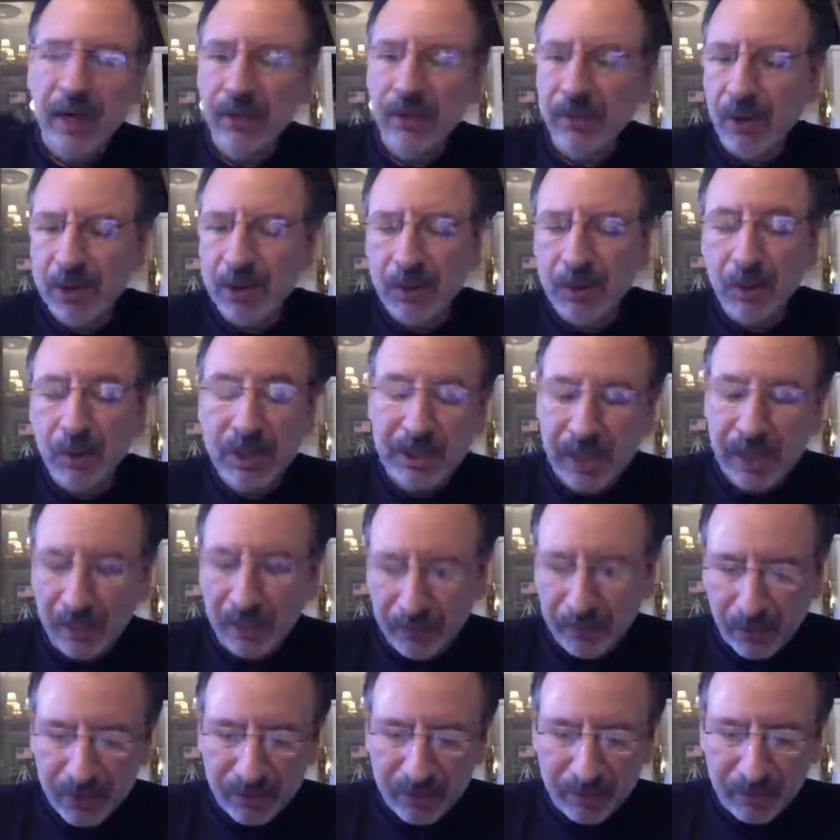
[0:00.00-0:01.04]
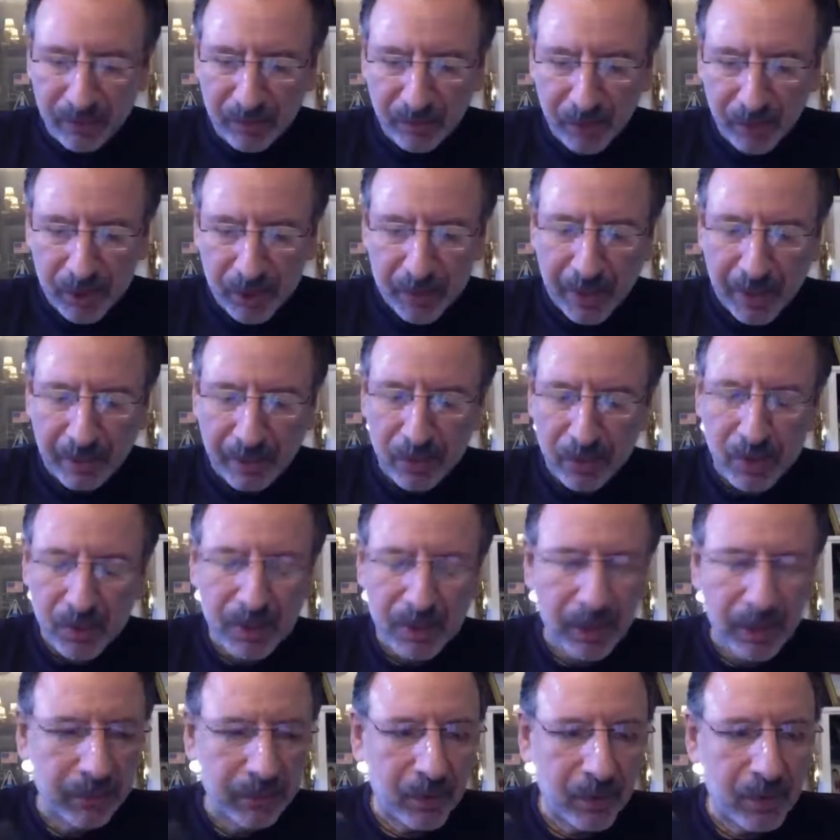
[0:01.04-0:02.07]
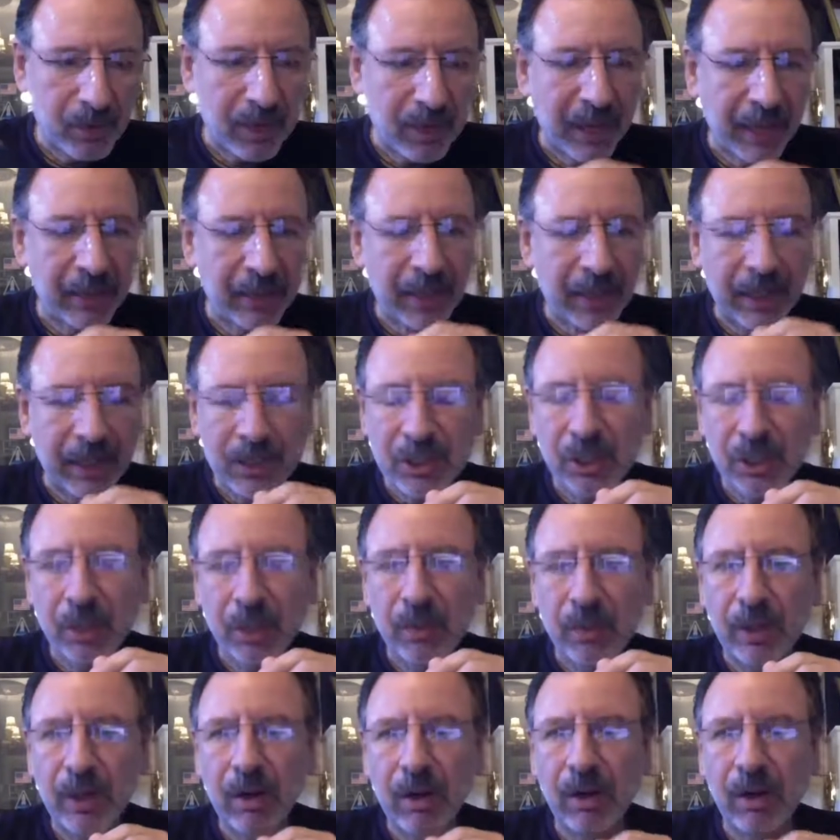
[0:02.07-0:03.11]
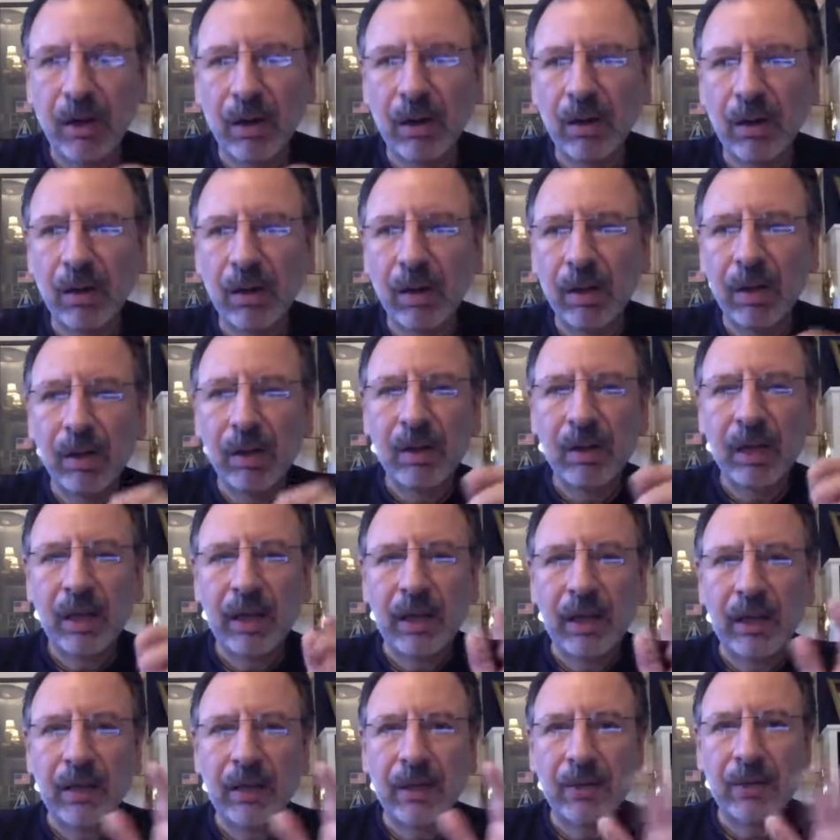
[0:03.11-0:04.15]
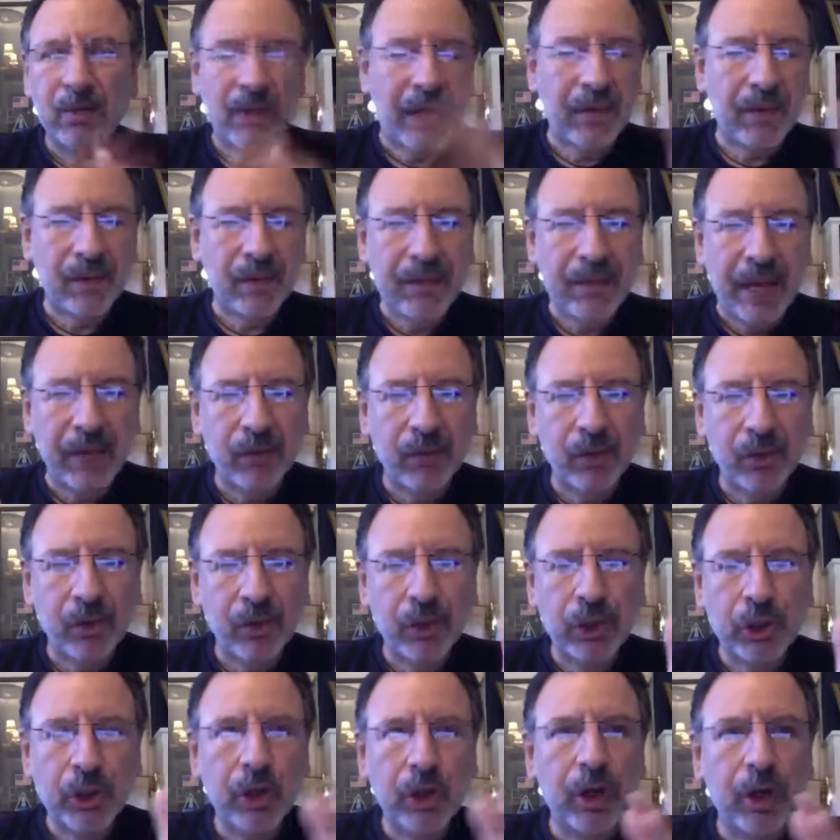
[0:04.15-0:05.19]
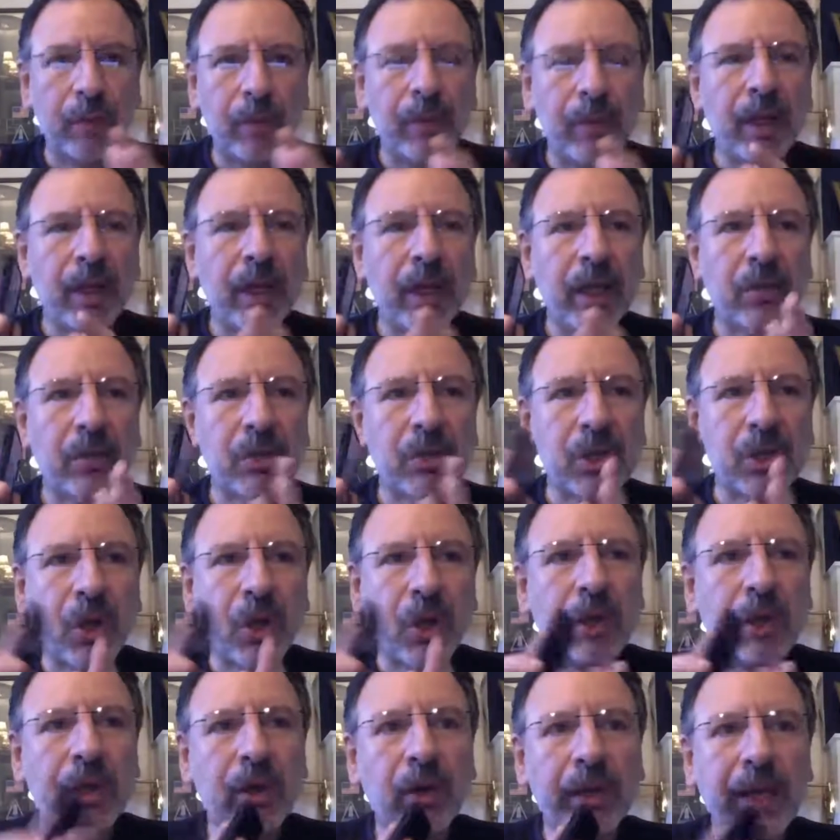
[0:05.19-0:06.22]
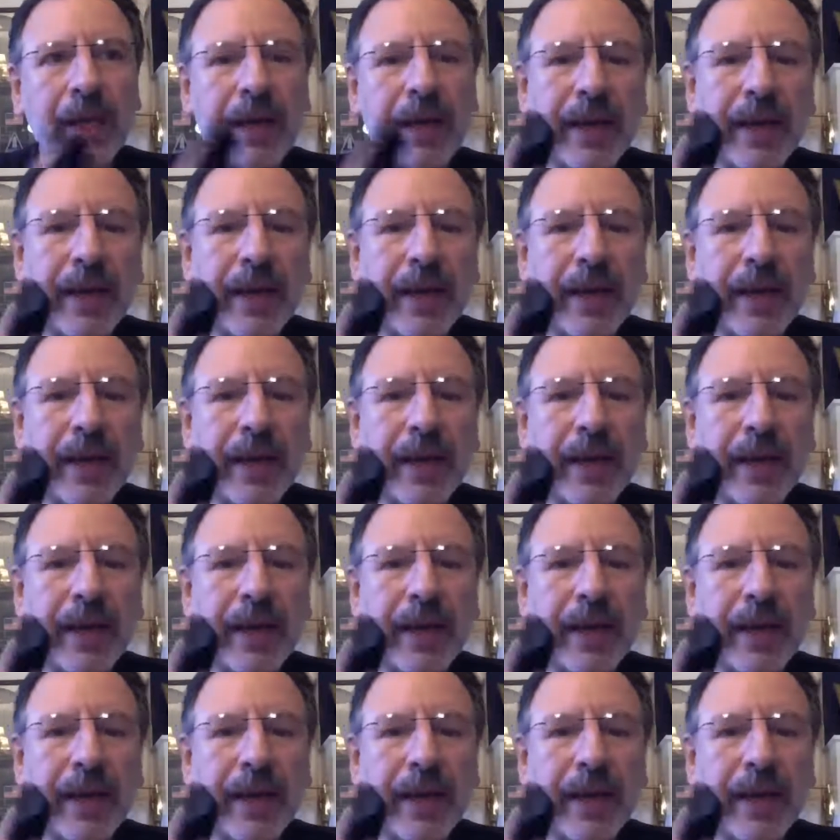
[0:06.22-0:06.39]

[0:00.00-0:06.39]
and with cell phones, even before smartphones or cell phones, I so recall traveling back and forth to Europe. It was totally okay to